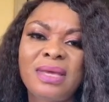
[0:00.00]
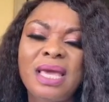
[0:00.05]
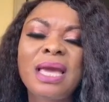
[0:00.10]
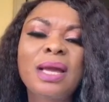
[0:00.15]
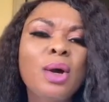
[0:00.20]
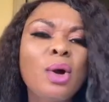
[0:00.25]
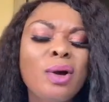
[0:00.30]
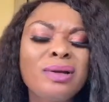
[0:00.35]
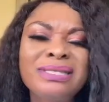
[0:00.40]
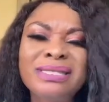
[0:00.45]

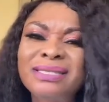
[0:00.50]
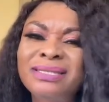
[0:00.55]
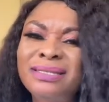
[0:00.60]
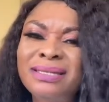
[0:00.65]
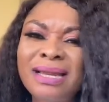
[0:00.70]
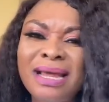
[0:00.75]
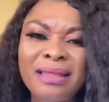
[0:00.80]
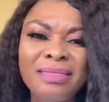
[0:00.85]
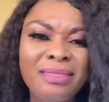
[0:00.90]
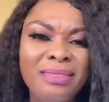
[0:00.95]
It costs
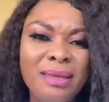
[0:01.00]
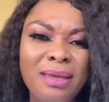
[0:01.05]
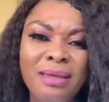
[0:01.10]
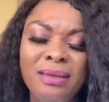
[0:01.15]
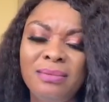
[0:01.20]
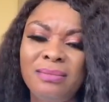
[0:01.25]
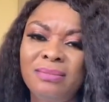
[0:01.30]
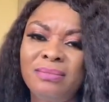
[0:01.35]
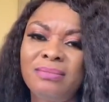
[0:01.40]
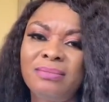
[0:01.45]

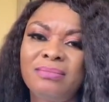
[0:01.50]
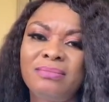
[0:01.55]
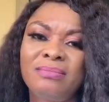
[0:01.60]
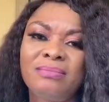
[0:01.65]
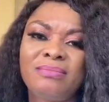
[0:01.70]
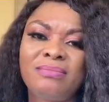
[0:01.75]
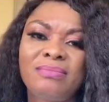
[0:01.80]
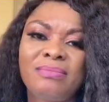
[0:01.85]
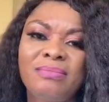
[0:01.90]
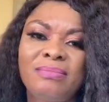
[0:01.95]
nothing.
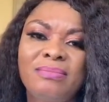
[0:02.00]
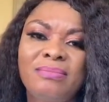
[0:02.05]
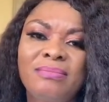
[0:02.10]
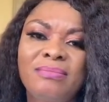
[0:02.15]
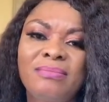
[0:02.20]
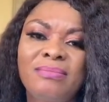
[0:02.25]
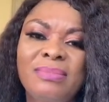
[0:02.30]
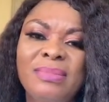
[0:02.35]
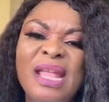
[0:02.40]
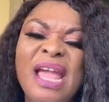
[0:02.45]

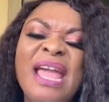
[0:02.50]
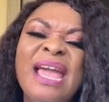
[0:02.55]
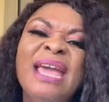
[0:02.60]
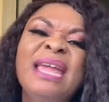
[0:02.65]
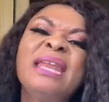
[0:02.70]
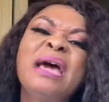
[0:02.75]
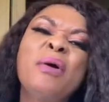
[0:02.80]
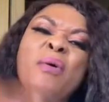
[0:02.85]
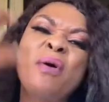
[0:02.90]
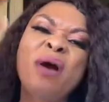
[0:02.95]

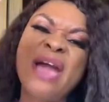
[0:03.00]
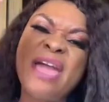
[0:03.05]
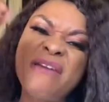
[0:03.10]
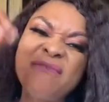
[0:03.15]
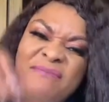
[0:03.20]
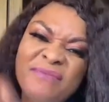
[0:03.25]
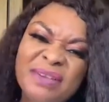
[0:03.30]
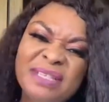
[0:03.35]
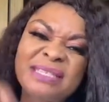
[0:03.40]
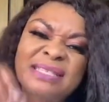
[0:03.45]
And I'll
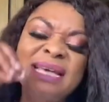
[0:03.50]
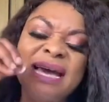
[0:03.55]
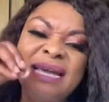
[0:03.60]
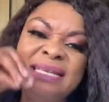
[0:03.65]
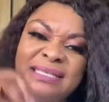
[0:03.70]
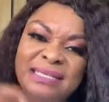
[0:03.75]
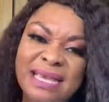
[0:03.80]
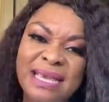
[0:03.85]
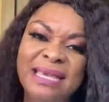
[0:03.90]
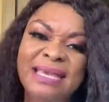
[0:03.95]

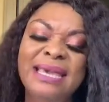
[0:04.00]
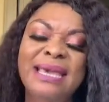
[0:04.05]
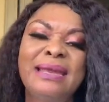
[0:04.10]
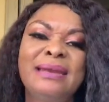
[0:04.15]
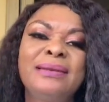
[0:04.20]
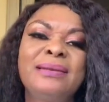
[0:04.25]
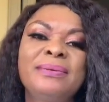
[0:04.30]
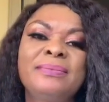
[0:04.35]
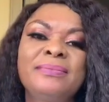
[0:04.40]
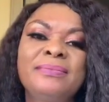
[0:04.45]
emphasize
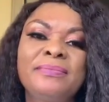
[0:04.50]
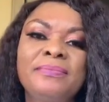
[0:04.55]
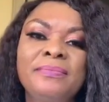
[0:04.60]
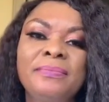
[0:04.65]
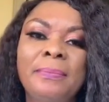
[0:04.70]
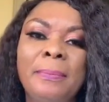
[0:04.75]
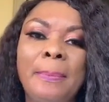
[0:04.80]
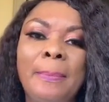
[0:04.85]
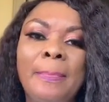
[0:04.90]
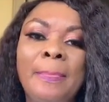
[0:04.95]
again
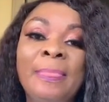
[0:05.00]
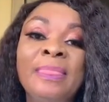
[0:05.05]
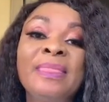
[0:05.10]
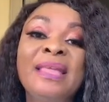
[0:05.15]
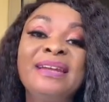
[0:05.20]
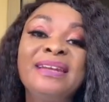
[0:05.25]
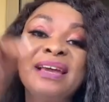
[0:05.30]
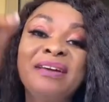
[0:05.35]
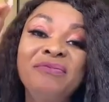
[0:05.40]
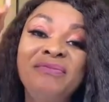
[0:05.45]

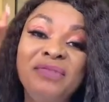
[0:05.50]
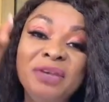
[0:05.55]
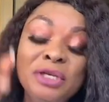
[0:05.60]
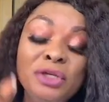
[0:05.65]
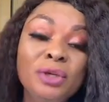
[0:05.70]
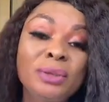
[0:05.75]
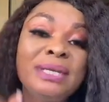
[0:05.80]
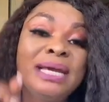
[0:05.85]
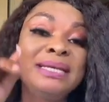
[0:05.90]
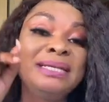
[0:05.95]
that that
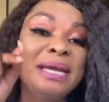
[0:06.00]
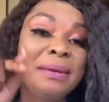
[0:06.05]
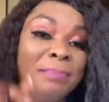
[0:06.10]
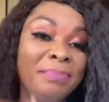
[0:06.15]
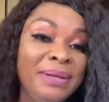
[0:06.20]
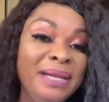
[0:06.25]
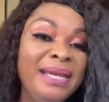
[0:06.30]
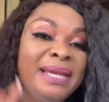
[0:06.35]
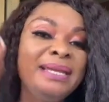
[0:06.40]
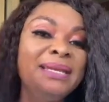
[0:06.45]
video that they are
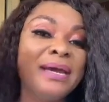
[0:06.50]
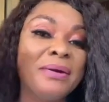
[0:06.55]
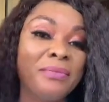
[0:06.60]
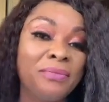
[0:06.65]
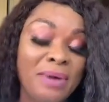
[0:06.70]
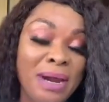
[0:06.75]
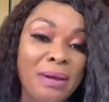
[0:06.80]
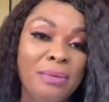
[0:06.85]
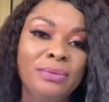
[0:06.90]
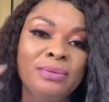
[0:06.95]
playing
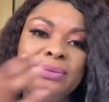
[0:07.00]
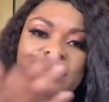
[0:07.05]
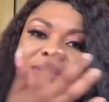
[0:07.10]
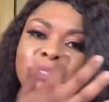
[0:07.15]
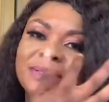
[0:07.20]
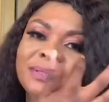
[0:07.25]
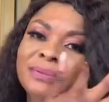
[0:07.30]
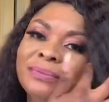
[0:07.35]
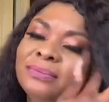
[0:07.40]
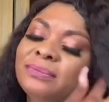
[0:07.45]

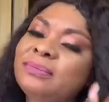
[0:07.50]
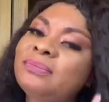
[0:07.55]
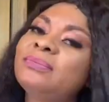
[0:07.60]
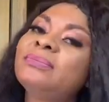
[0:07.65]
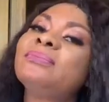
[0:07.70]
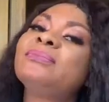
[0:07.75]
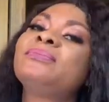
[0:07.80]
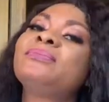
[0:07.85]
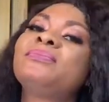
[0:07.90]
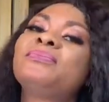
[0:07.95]
around
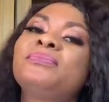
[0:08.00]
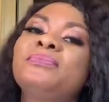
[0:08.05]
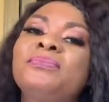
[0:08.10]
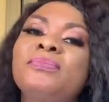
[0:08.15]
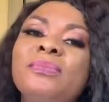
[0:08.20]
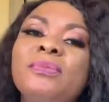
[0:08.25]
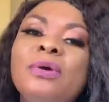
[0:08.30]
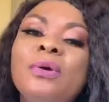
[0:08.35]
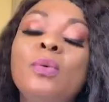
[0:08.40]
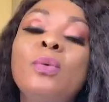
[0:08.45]

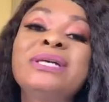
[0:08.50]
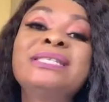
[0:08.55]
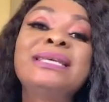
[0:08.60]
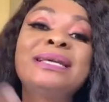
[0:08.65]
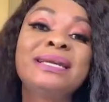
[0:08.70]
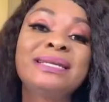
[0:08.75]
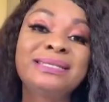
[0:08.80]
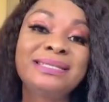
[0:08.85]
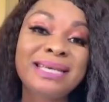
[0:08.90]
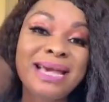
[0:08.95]
was
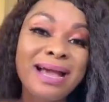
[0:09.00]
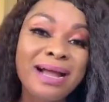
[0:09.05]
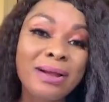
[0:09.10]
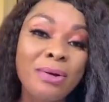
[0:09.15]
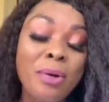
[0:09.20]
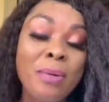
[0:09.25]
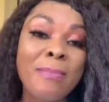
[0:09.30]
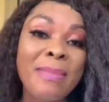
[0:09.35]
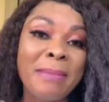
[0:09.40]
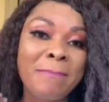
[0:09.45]
an
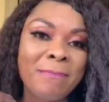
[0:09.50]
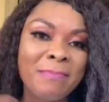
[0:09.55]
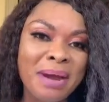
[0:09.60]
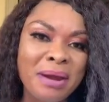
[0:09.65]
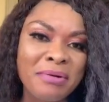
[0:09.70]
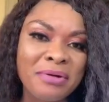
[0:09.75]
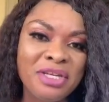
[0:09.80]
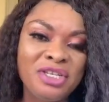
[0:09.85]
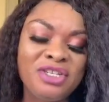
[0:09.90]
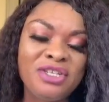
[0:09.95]
attack on my
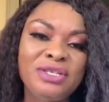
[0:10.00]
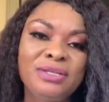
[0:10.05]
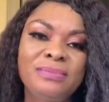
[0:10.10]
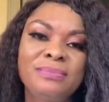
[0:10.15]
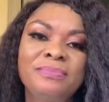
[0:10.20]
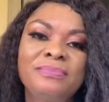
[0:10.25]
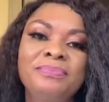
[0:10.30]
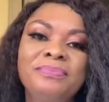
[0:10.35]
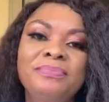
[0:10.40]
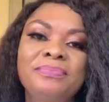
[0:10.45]
marriage.
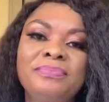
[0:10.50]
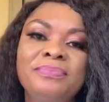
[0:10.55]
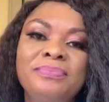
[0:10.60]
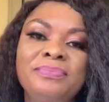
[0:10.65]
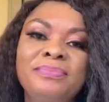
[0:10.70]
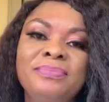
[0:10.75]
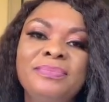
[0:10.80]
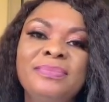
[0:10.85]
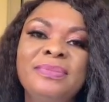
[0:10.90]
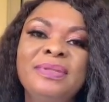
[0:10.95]

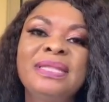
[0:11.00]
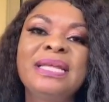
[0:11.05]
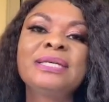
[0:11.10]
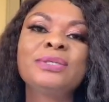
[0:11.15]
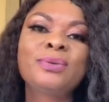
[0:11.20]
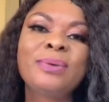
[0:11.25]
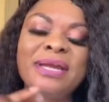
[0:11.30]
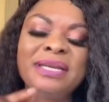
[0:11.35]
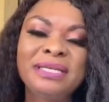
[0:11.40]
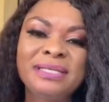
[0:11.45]

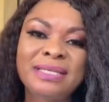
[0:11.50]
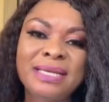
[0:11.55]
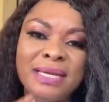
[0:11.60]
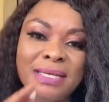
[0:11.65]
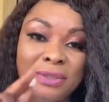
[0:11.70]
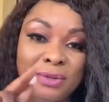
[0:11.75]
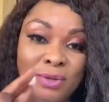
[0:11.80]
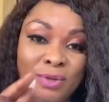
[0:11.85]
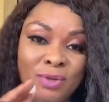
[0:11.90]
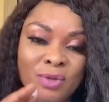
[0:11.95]
That's why I
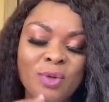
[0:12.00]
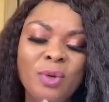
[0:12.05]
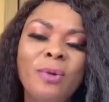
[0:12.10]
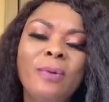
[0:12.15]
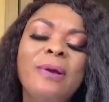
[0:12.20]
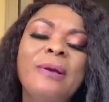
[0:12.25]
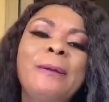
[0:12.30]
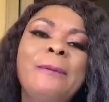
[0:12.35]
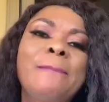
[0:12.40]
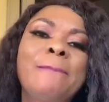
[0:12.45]
decided to
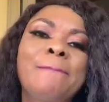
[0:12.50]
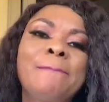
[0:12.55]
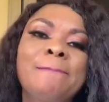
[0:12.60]
talk.